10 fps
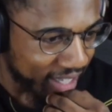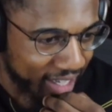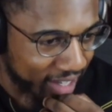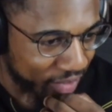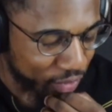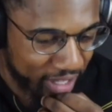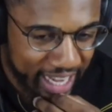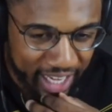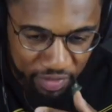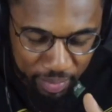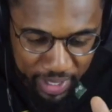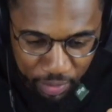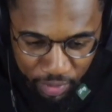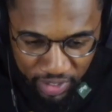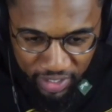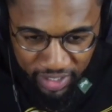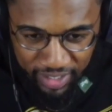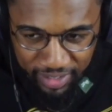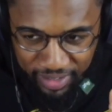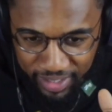for lack of a better word,
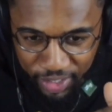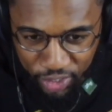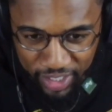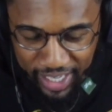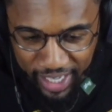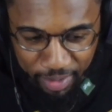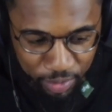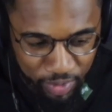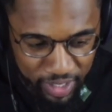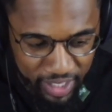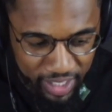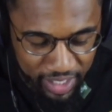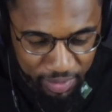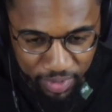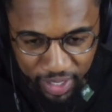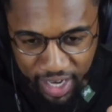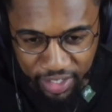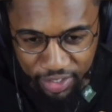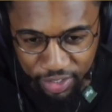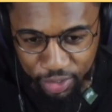comes with it in
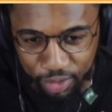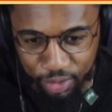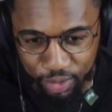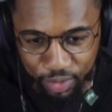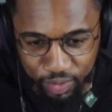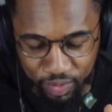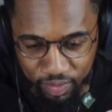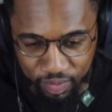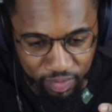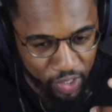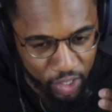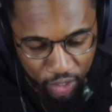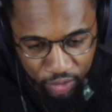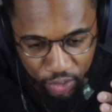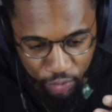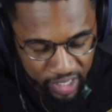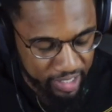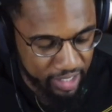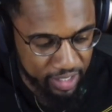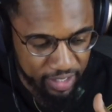regards to,
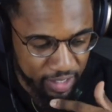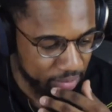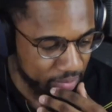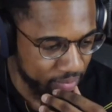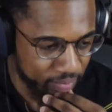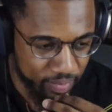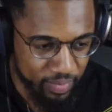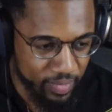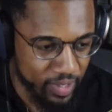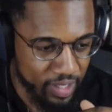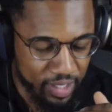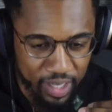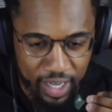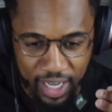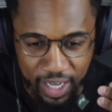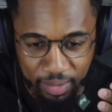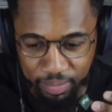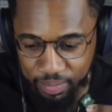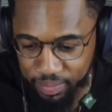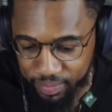criticism,
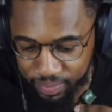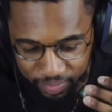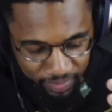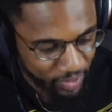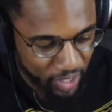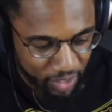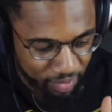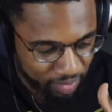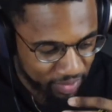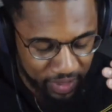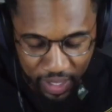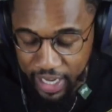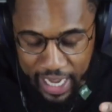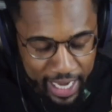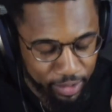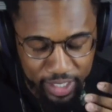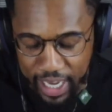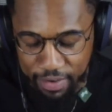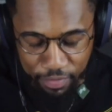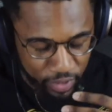um, the
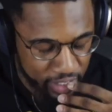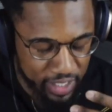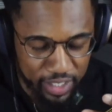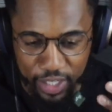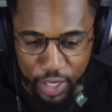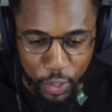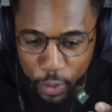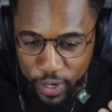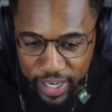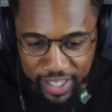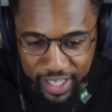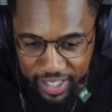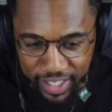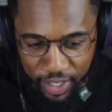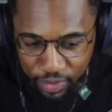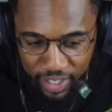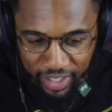outside voices, the noise, etc.